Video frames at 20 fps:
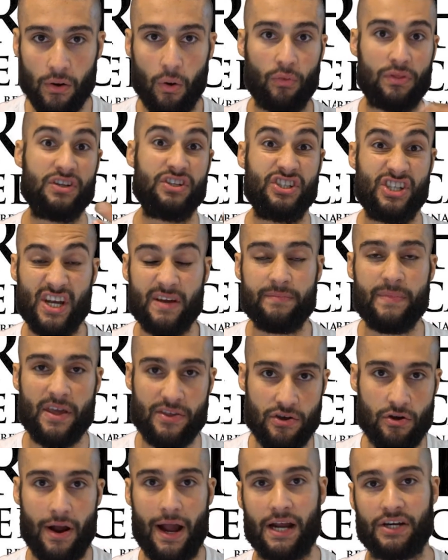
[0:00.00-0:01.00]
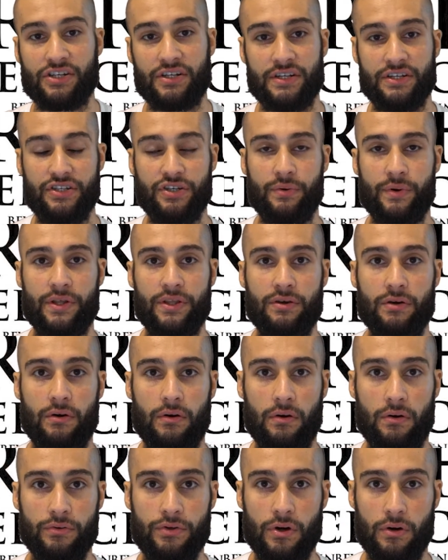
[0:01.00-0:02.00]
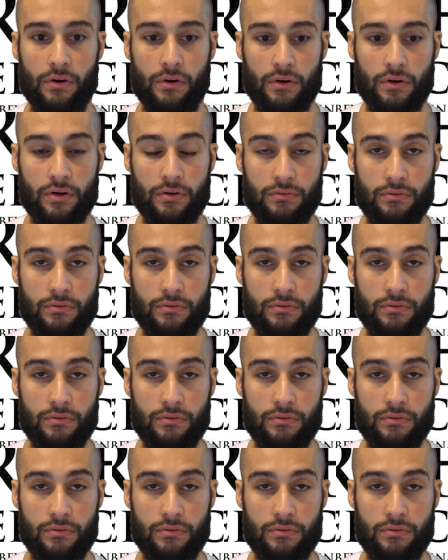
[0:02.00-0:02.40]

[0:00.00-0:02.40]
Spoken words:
or the gym that you're actually doing your